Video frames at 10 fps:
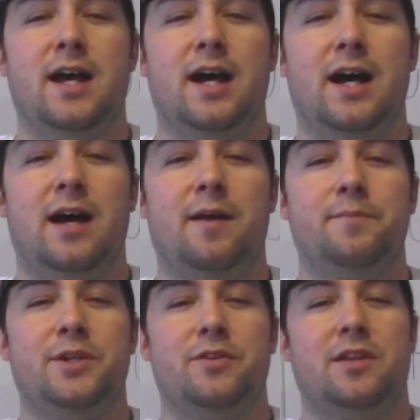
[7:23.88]

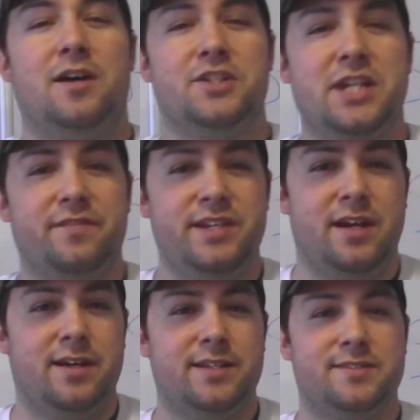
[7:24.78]
you know, longevity
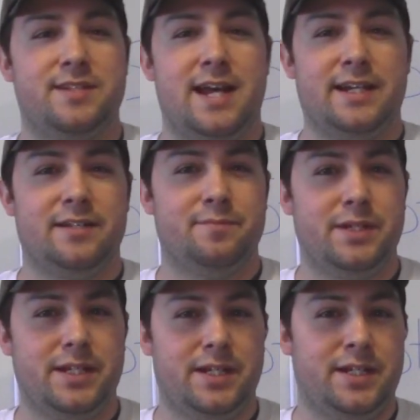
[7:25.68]
on it's not going to
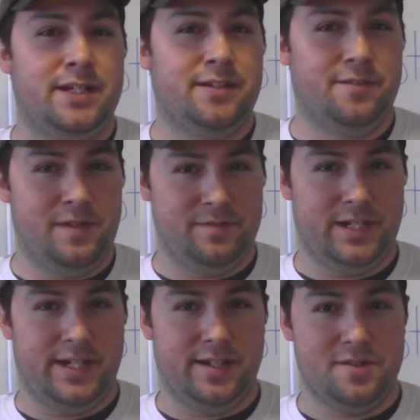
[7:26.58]
be 50
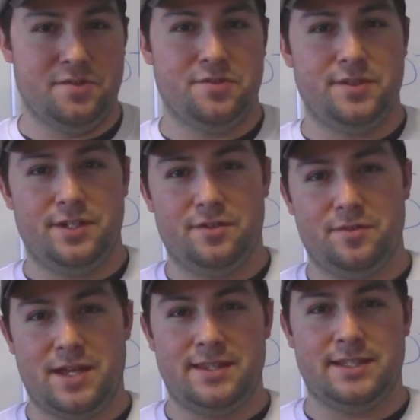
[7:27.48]
years. You
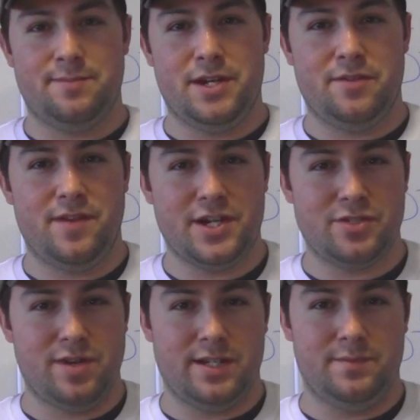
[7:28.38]
know, I think the
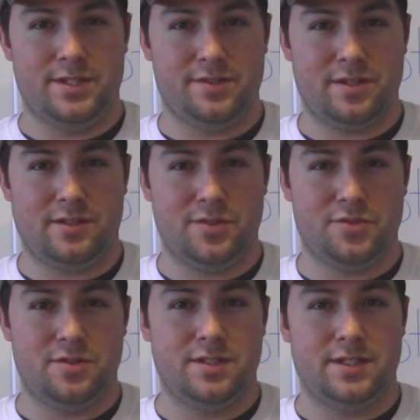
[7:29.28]
manufacturer recommends
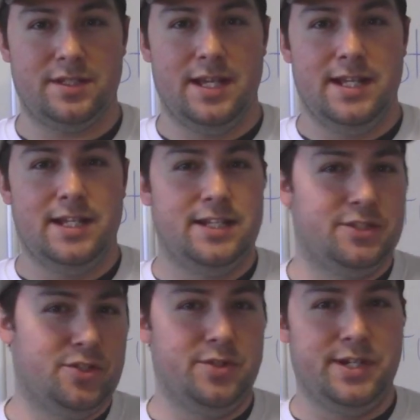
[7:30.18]
closer to
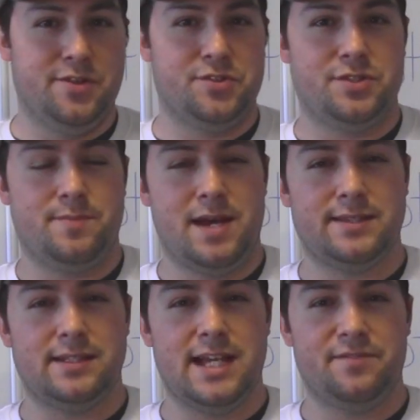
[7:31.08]
2 years is about
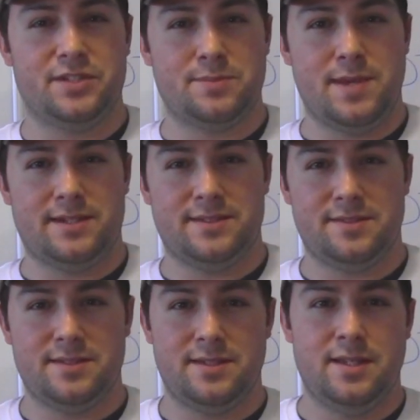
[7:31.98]
the life
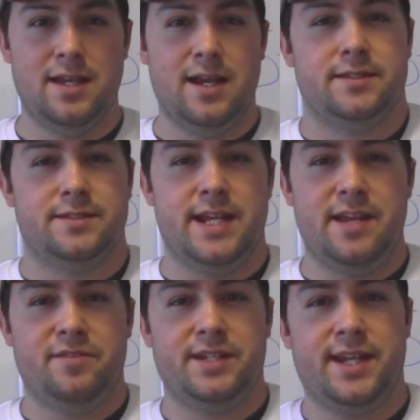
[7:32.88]
expectancy.
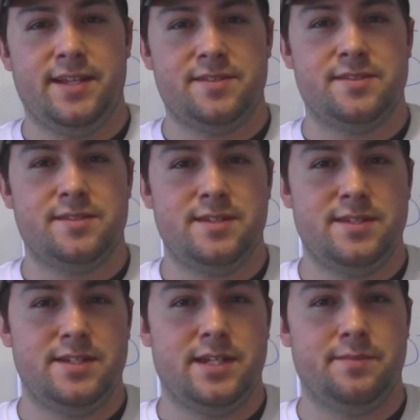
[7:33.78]
Dave at Kansas
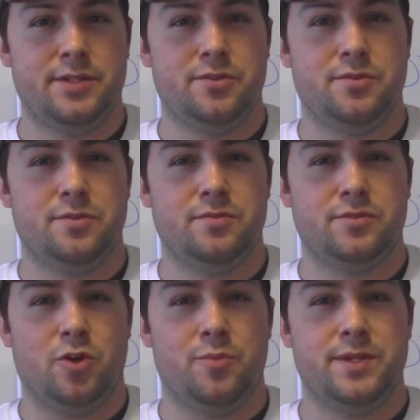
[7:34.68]
CCW
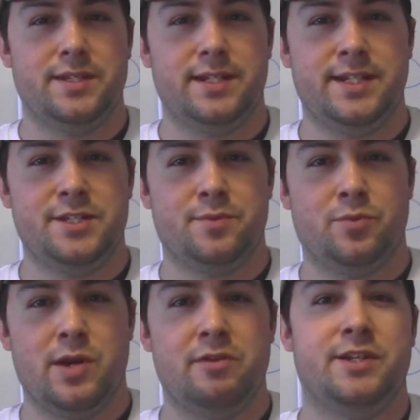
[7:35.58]
told me that he's
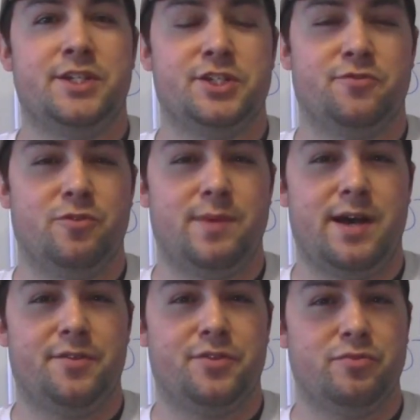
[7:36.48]
been wearing his for
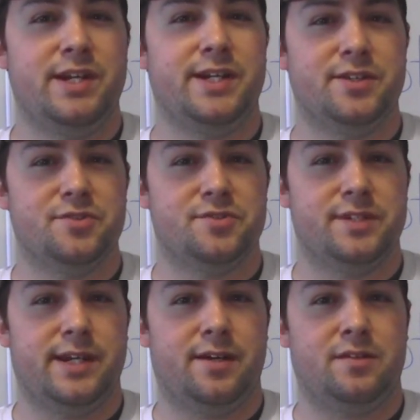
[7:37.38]
about 3 years
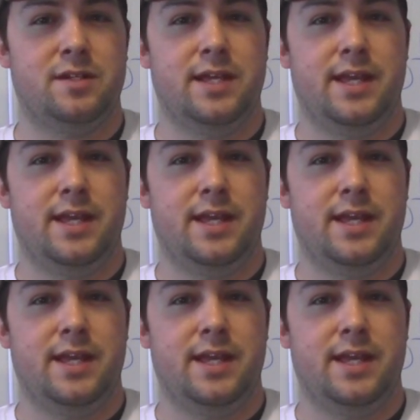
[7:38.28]
now,